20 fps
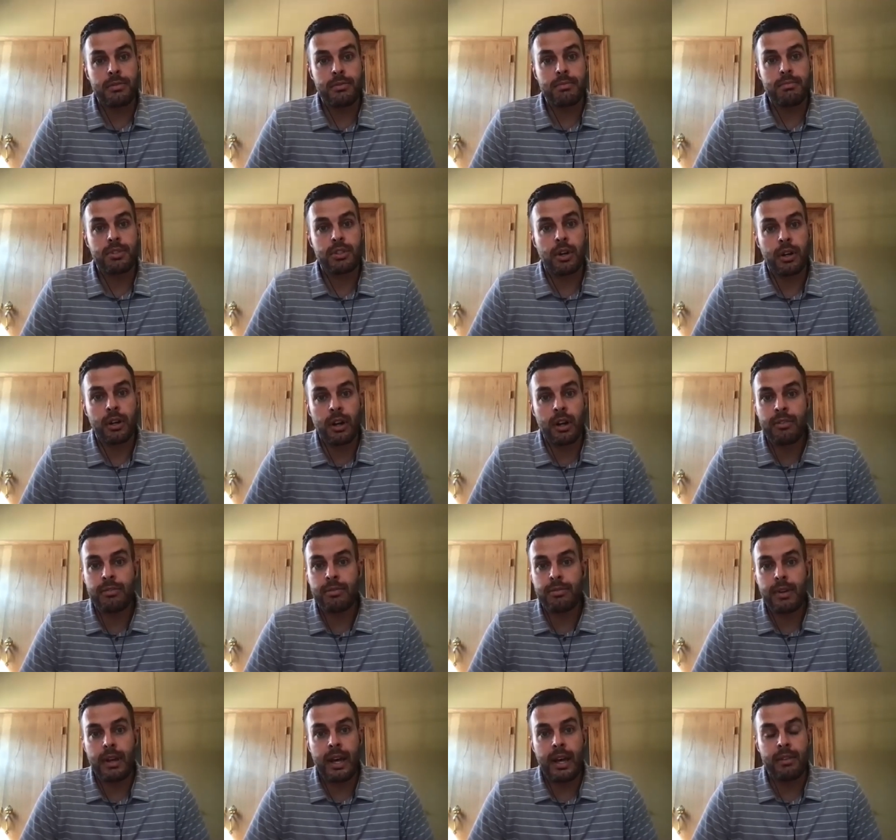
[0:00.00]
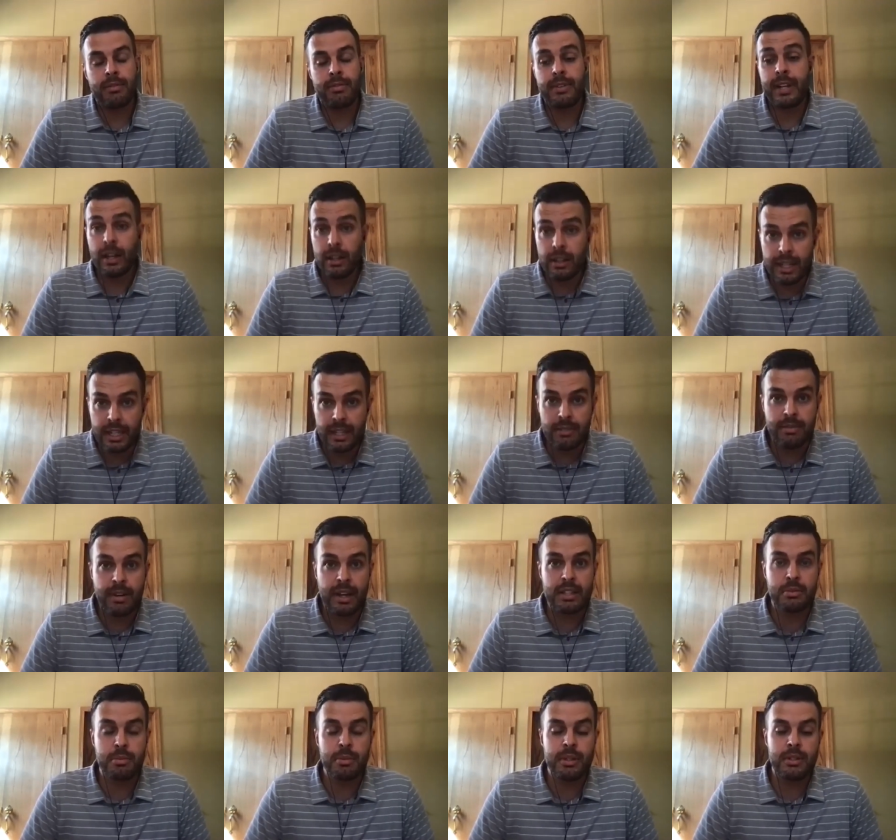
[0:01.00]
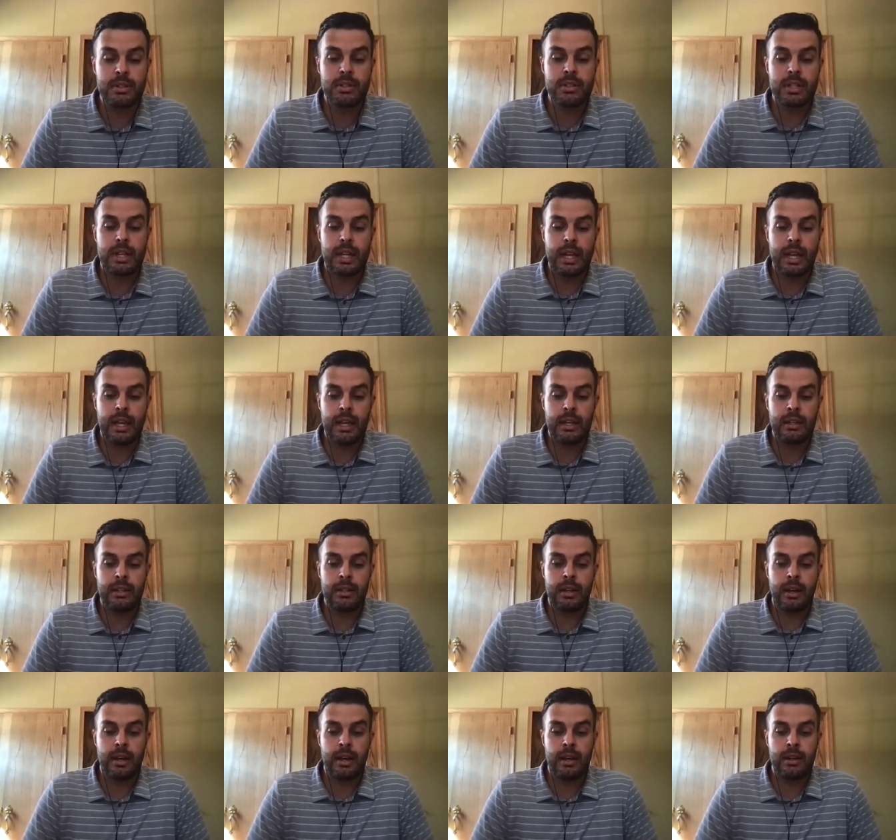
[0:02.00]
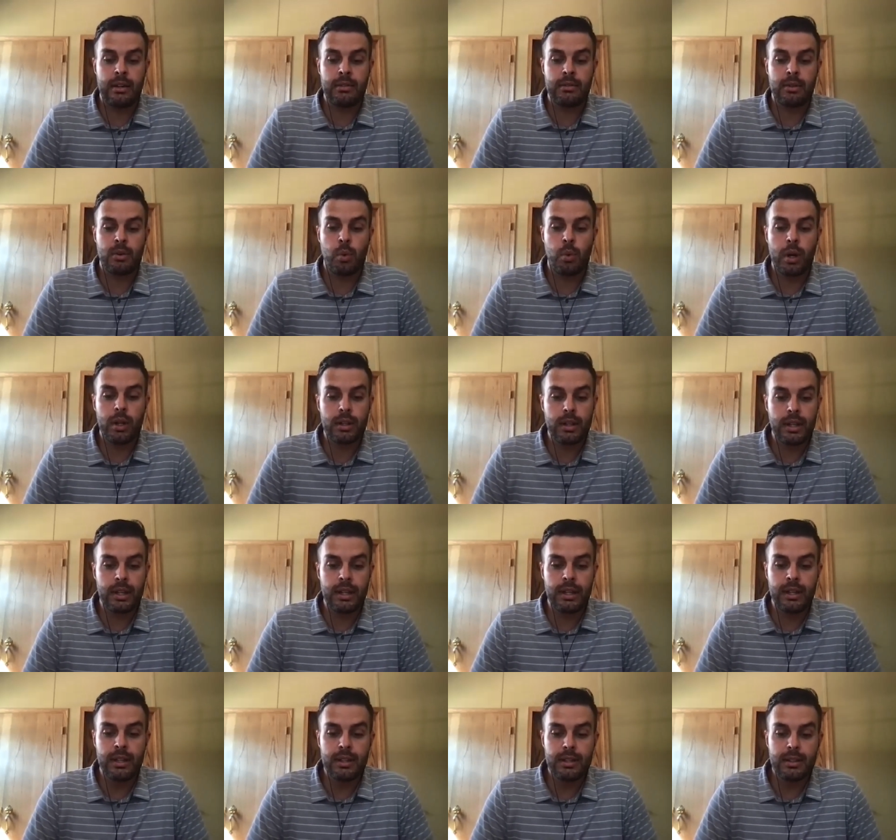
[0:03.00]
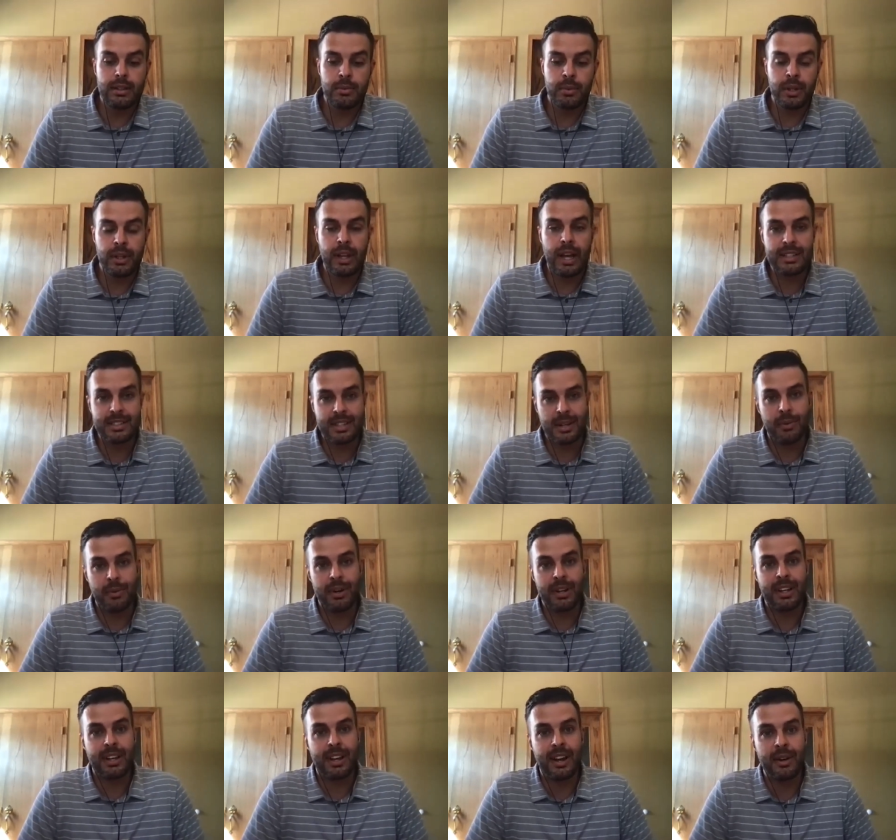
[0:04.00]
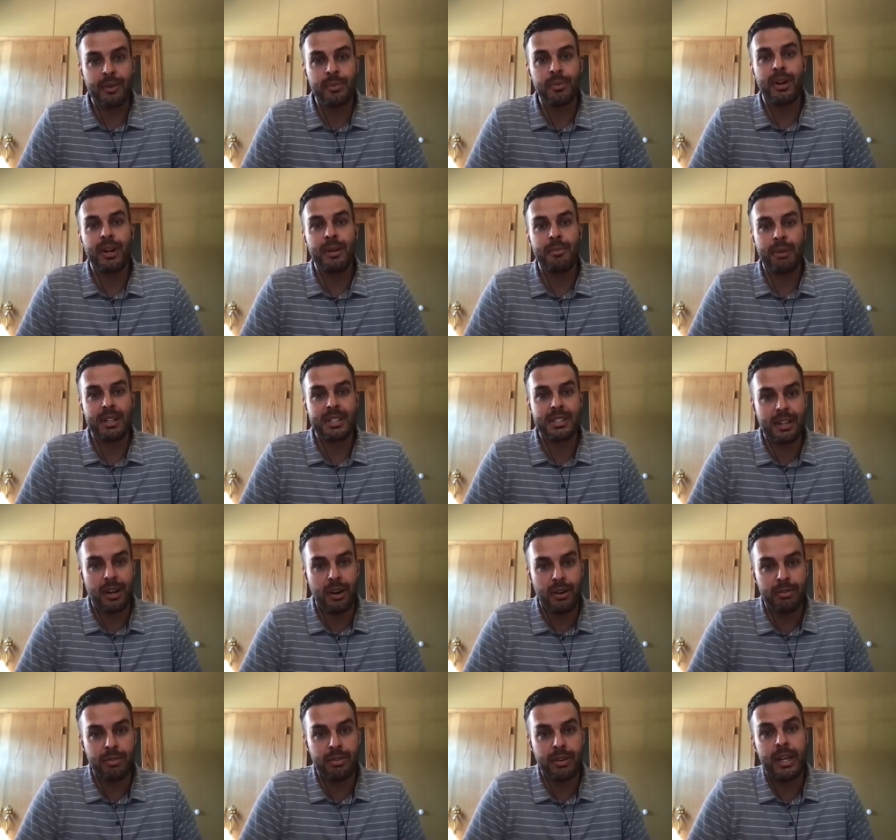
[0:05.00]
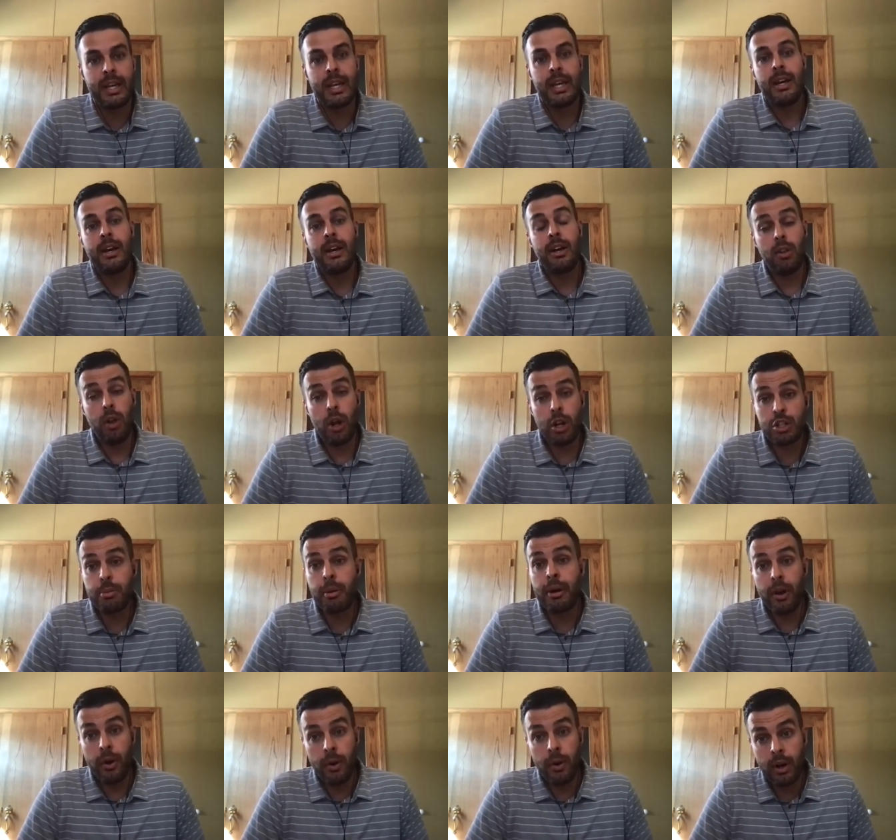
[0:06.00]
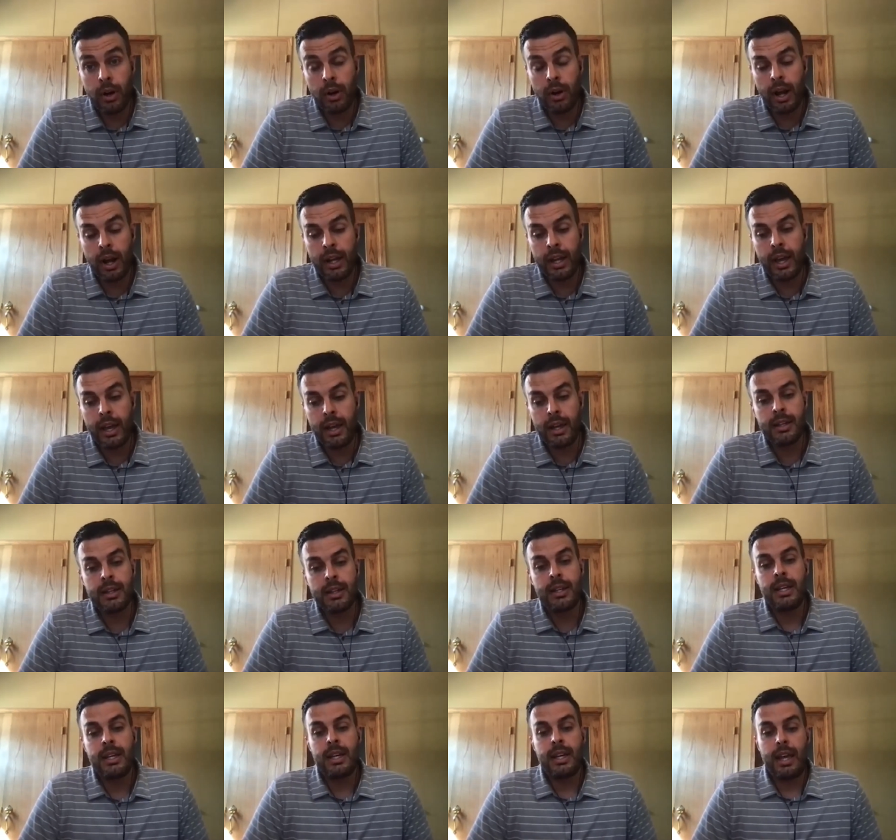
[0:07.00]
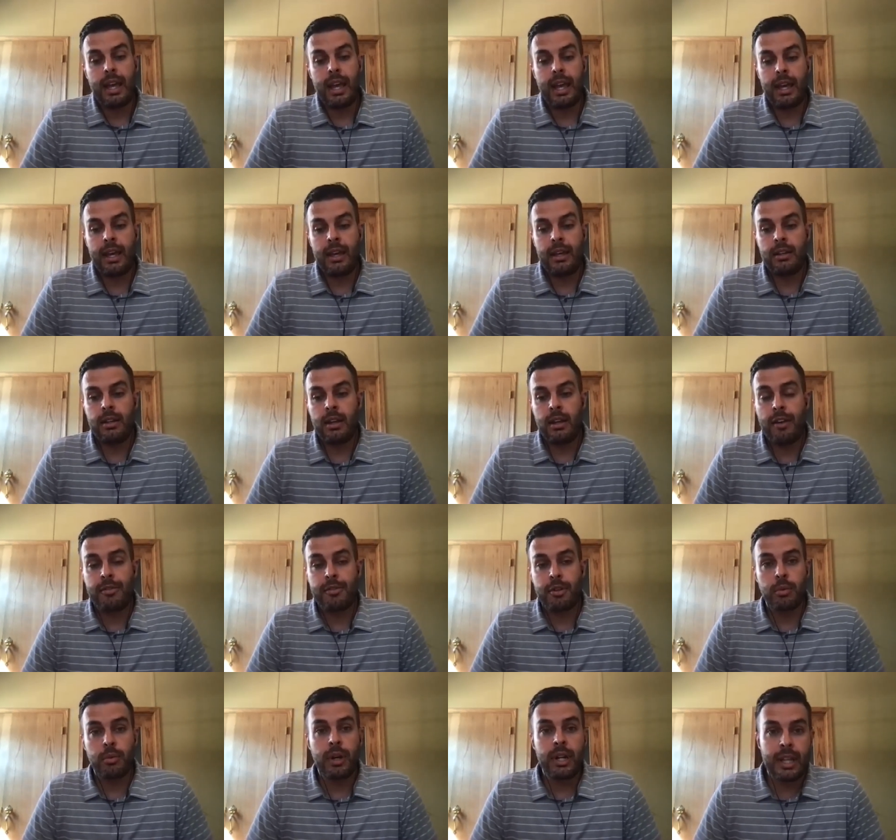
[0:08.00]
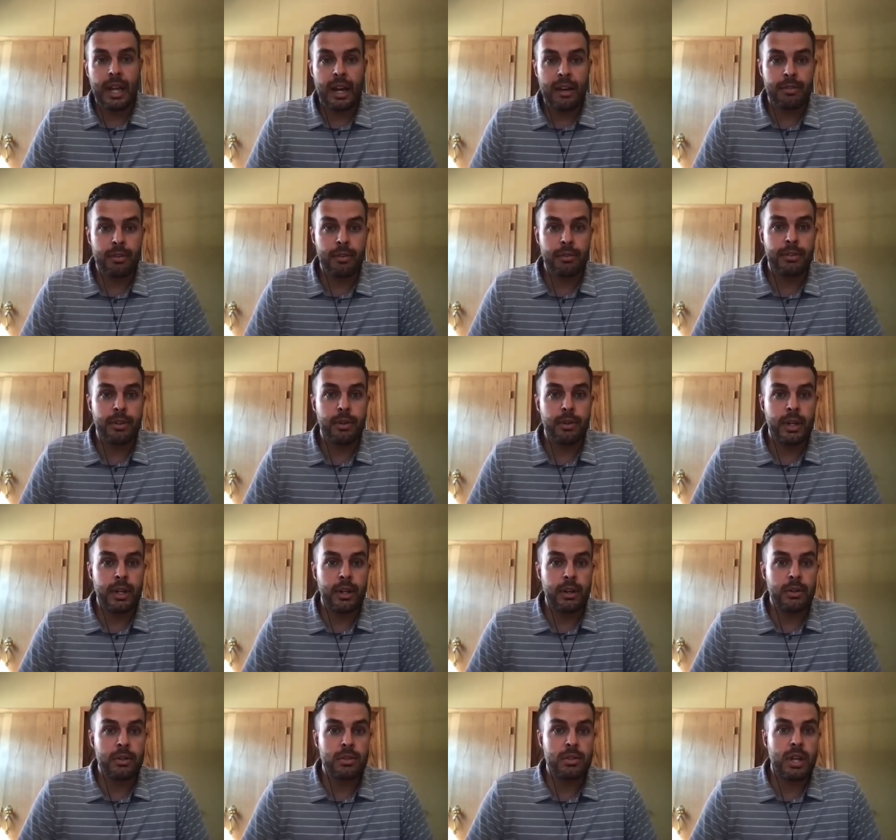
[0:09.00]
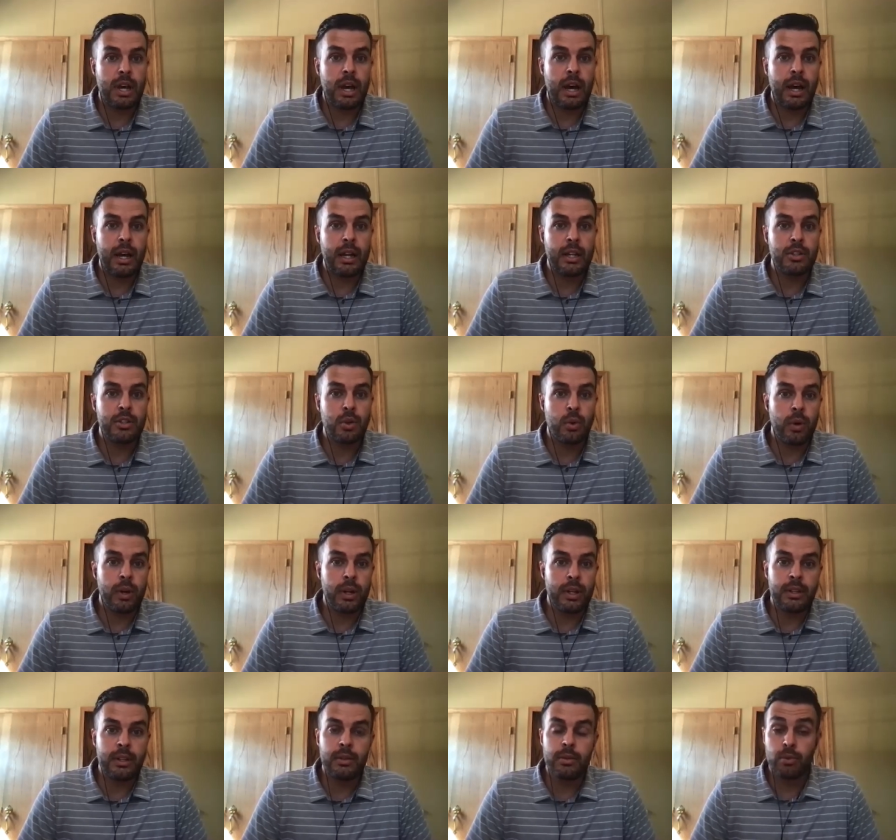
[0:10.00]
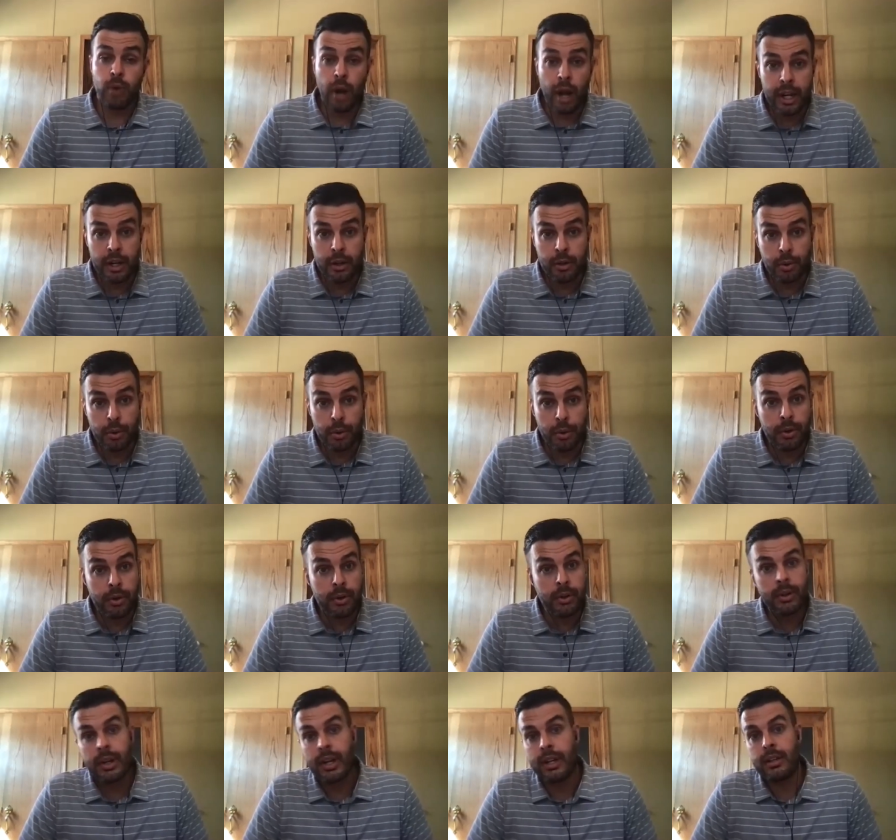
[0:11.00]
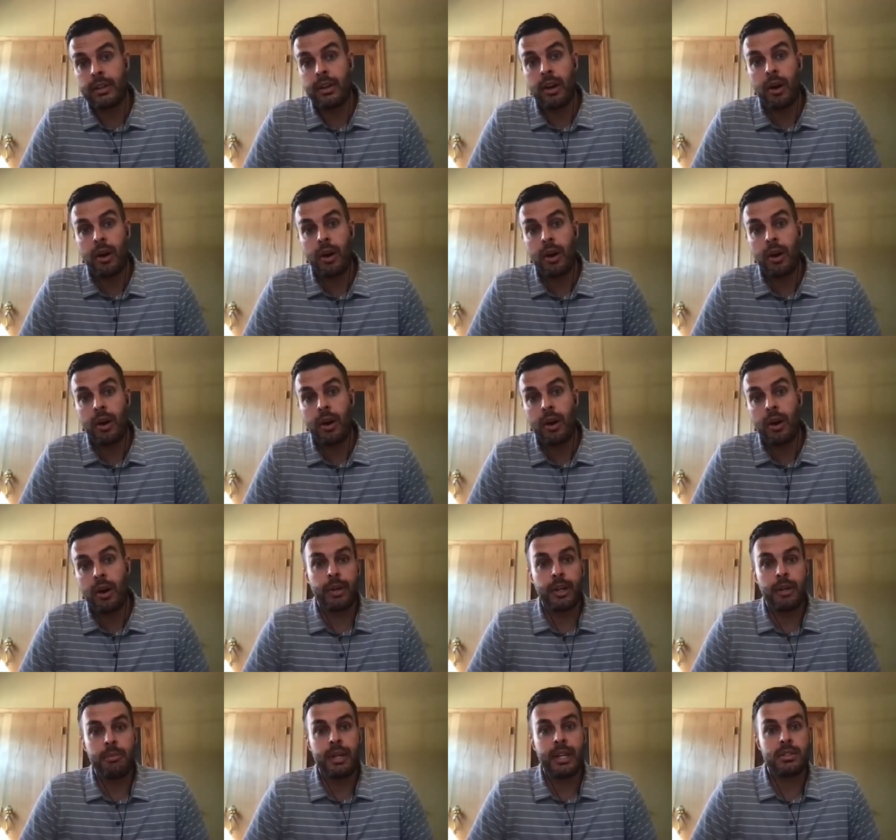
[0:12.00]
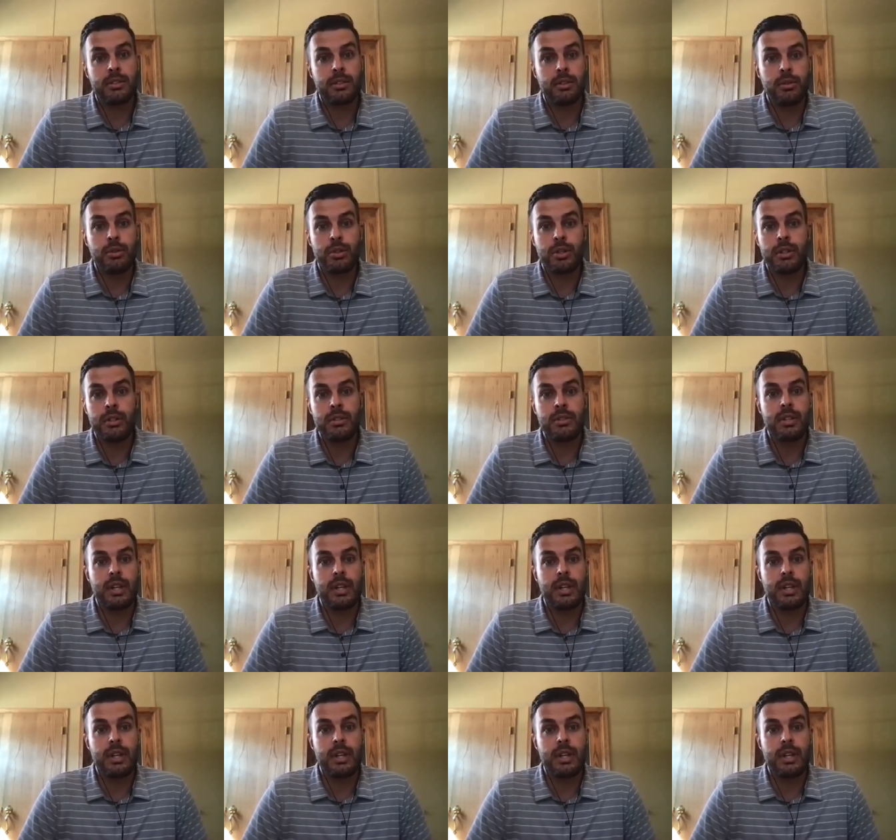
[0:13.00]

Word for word: Started off at Fidelity Investments and uh, quickly realized I wanted to kind of run it myself launched my own RIA. And after running that for a few years, I joined Ryan Kruger and the company at Freedom Day Solutions.